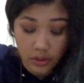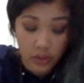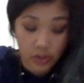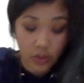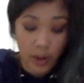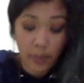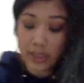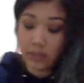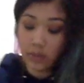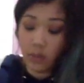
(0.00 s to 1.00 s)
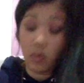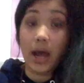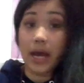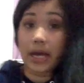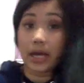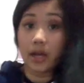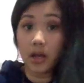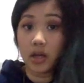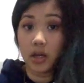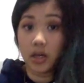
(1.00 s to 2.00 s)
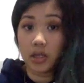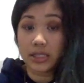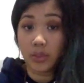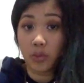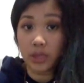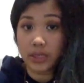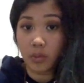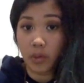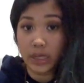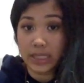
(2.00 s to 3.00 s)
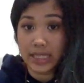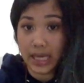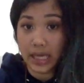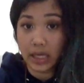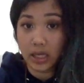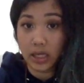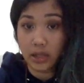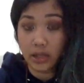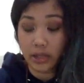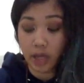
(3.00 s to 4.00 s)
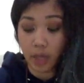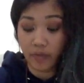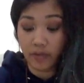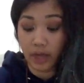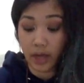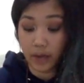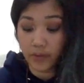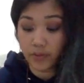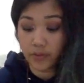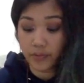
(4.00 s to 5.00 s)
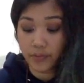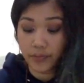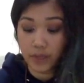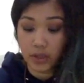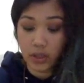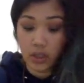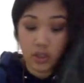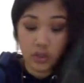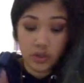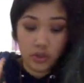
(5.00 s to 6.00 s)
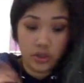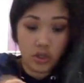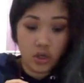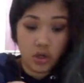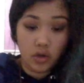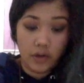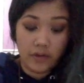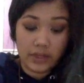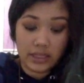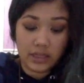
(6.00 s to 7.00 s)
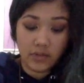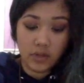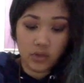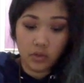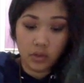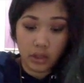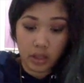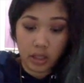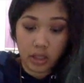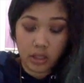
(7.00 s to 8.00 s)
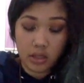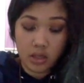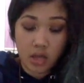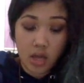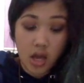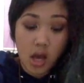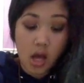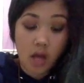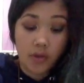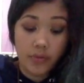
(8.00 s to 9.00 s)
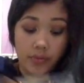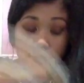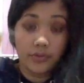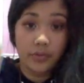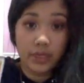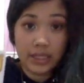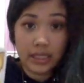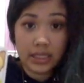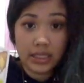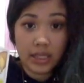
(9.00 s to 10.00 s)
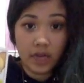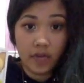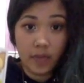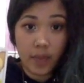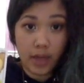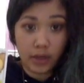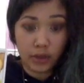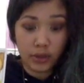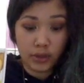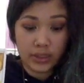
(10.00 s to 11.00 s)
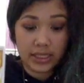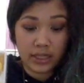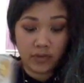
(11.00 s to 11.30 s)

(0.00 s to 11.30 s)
Quite possibly why someone doesn't want to take the cup of love. So if it's individually, the Six of Pentacles in